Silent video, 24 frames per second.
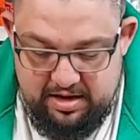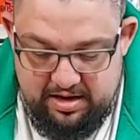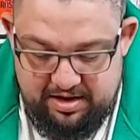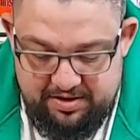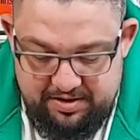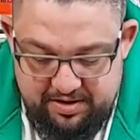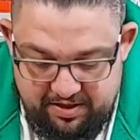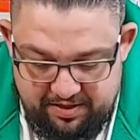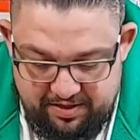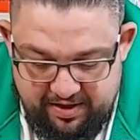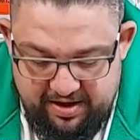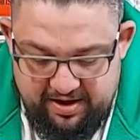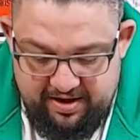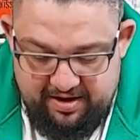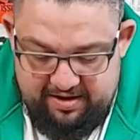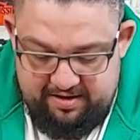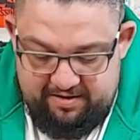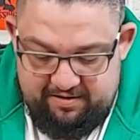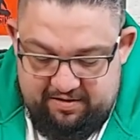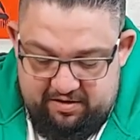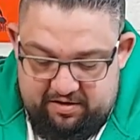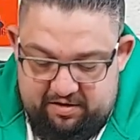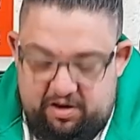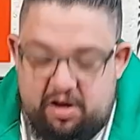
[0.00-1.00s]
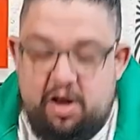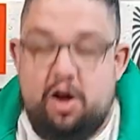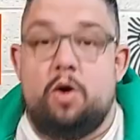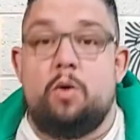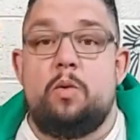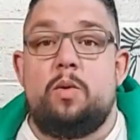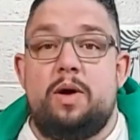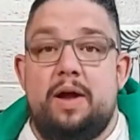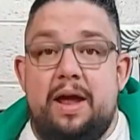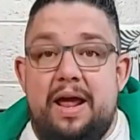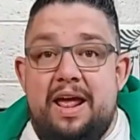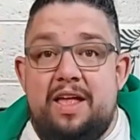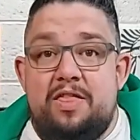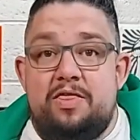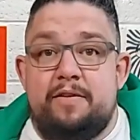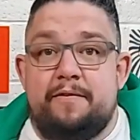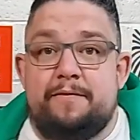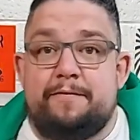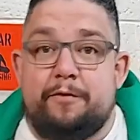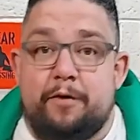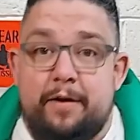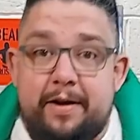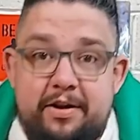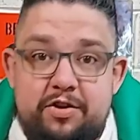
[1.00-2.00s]
and then that is going to go in the
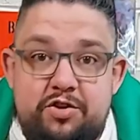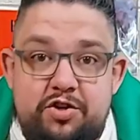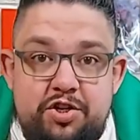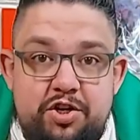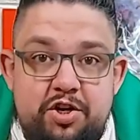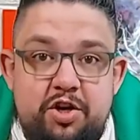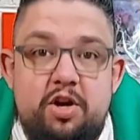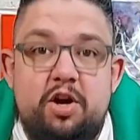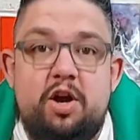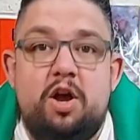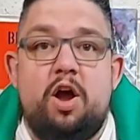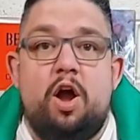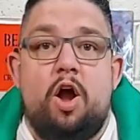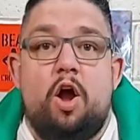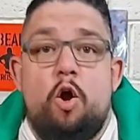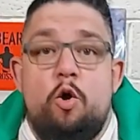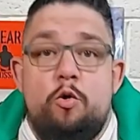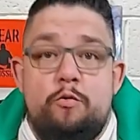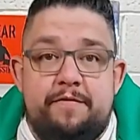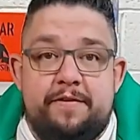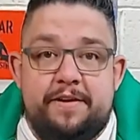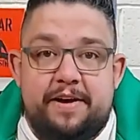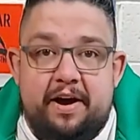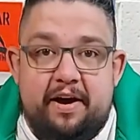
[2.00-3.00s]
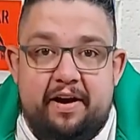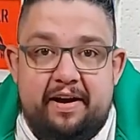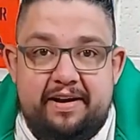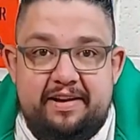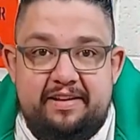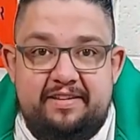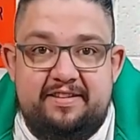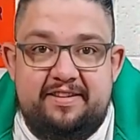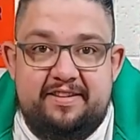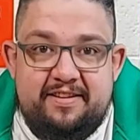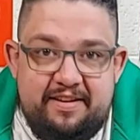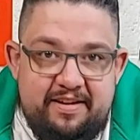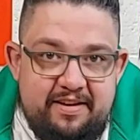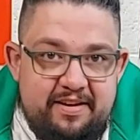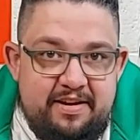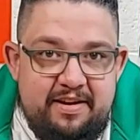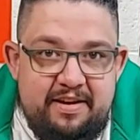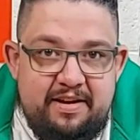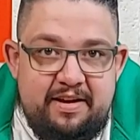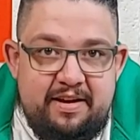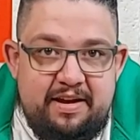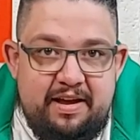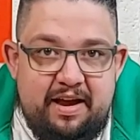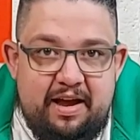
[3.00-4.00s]
fridge overnight,
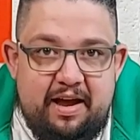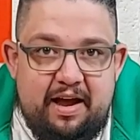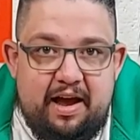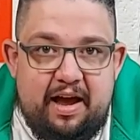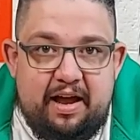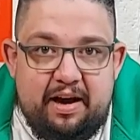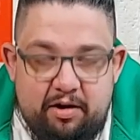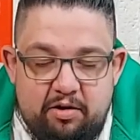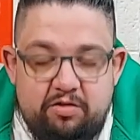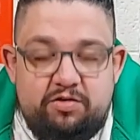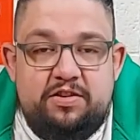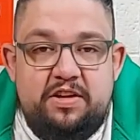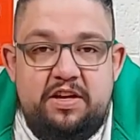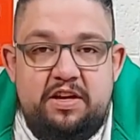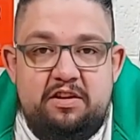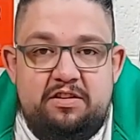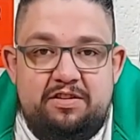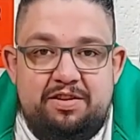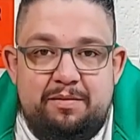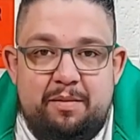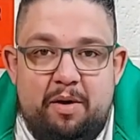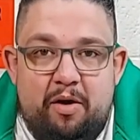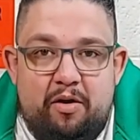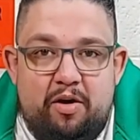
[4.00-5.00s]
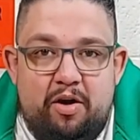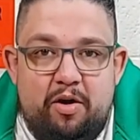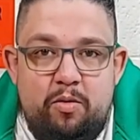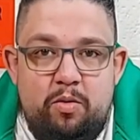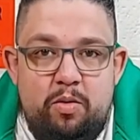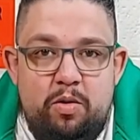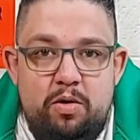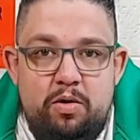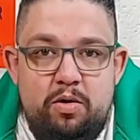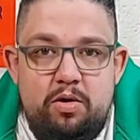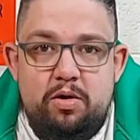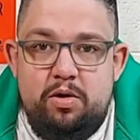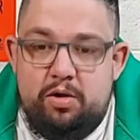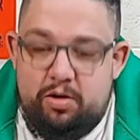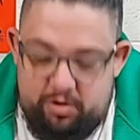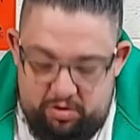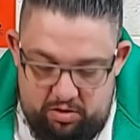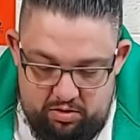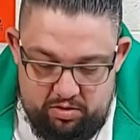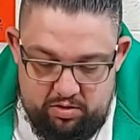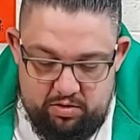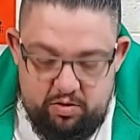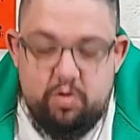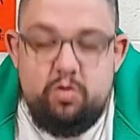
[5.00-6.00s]
and I'll see you tomorrow
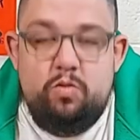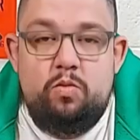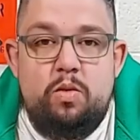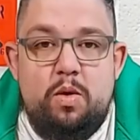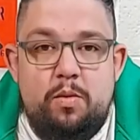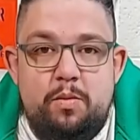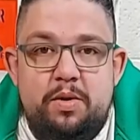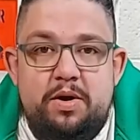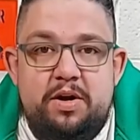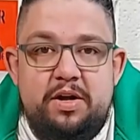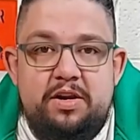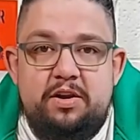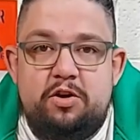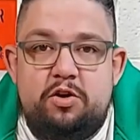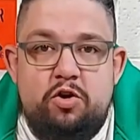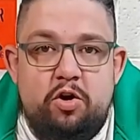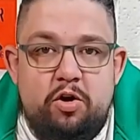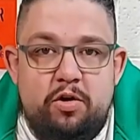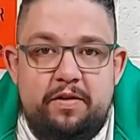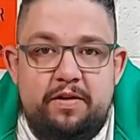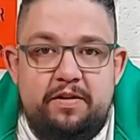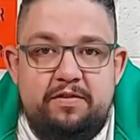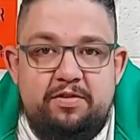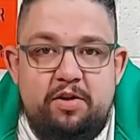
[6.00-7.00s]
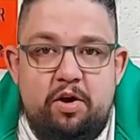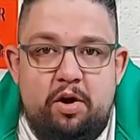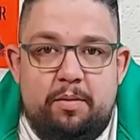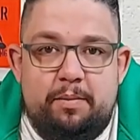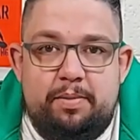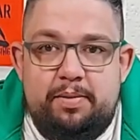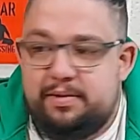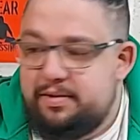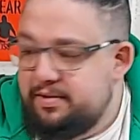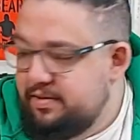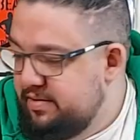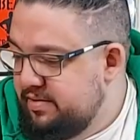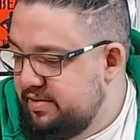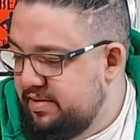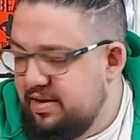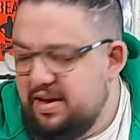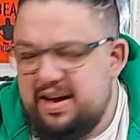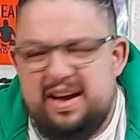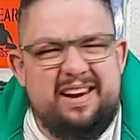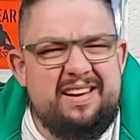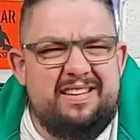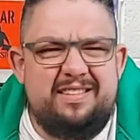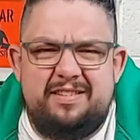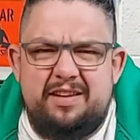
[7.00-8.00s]
when we're going to cook this up,
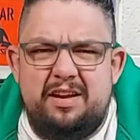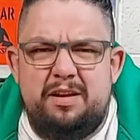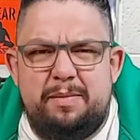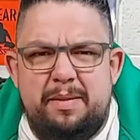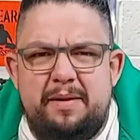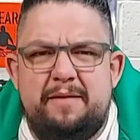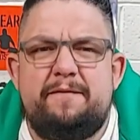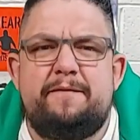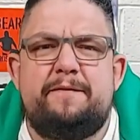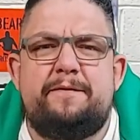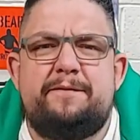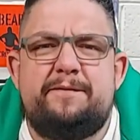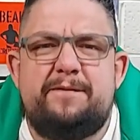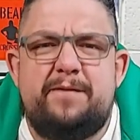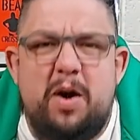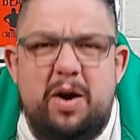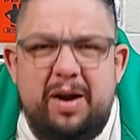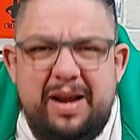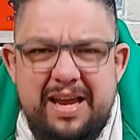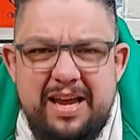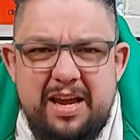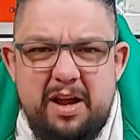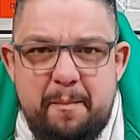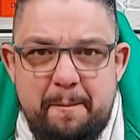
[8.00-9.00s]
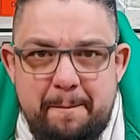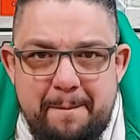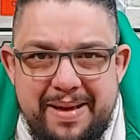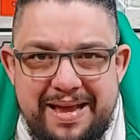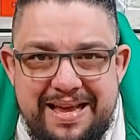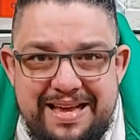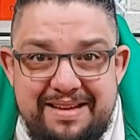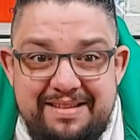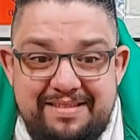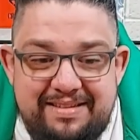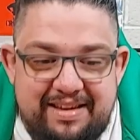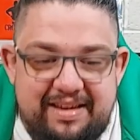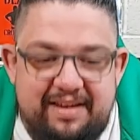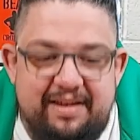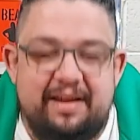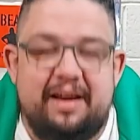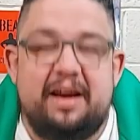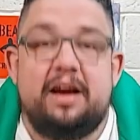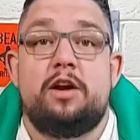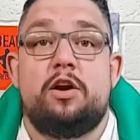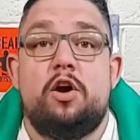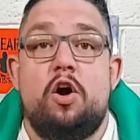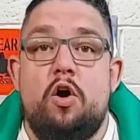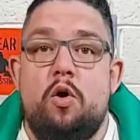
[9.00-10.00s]
and it's going to be fucking amazing.
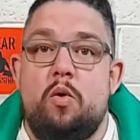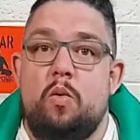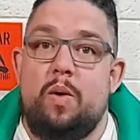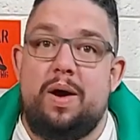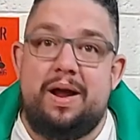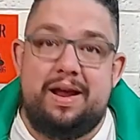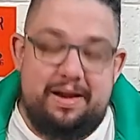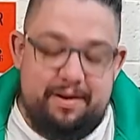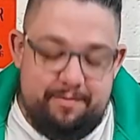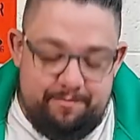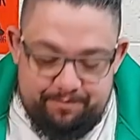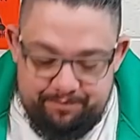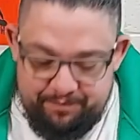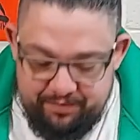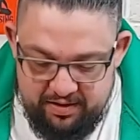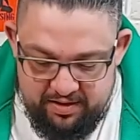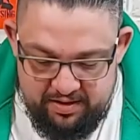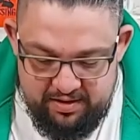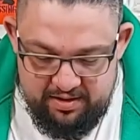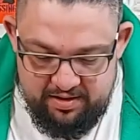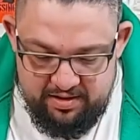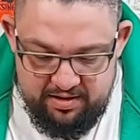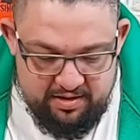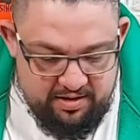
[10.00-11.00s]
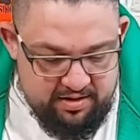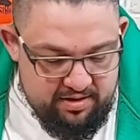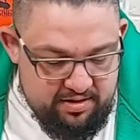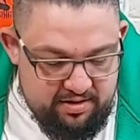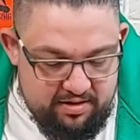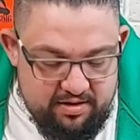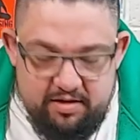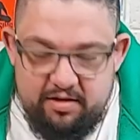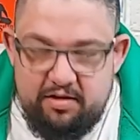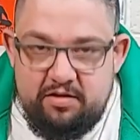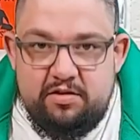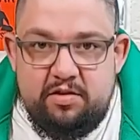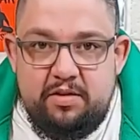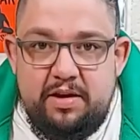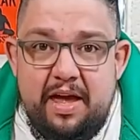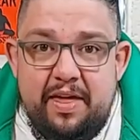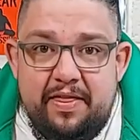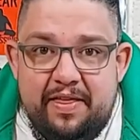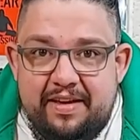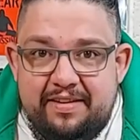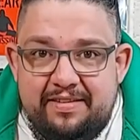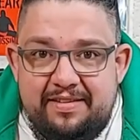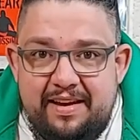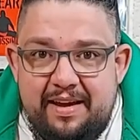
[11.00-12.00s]
I can't wait. So yeah,
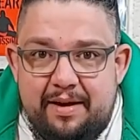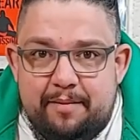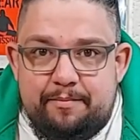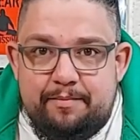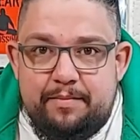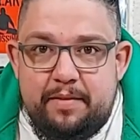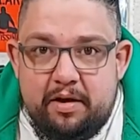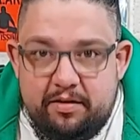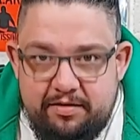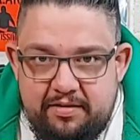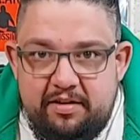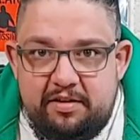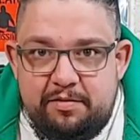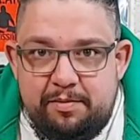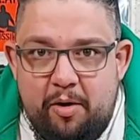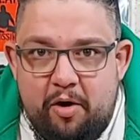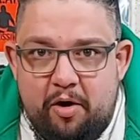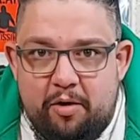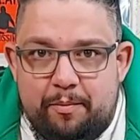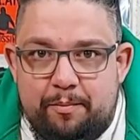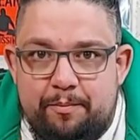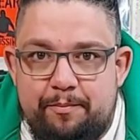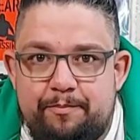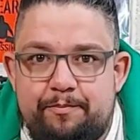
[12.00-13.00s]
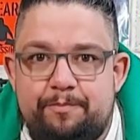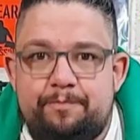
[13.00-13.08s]
that's it. I'll see you tomorrow.